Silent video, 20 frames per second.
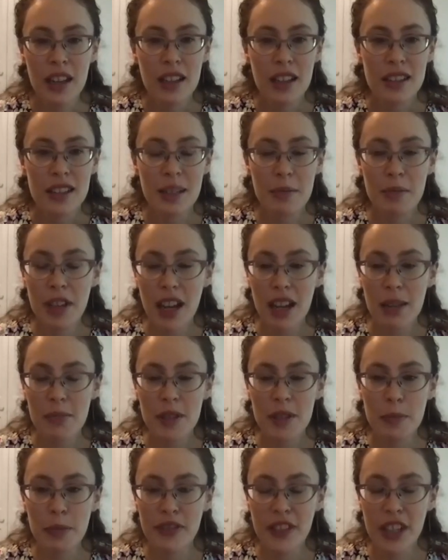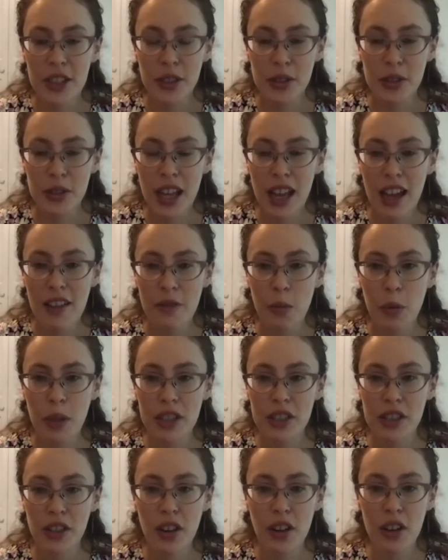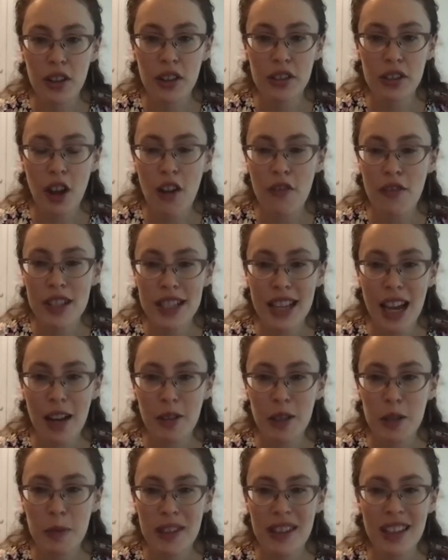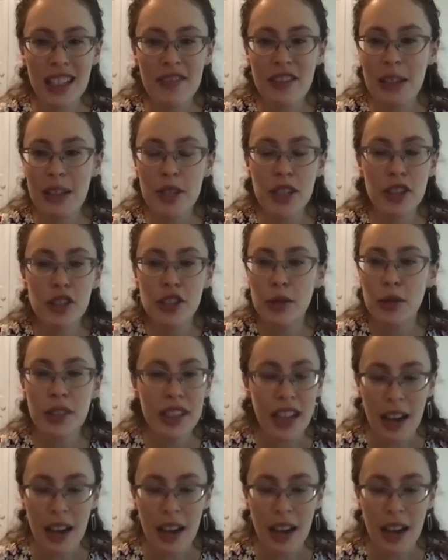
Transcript: Sometimes professors have what's called office hours, but think of them as student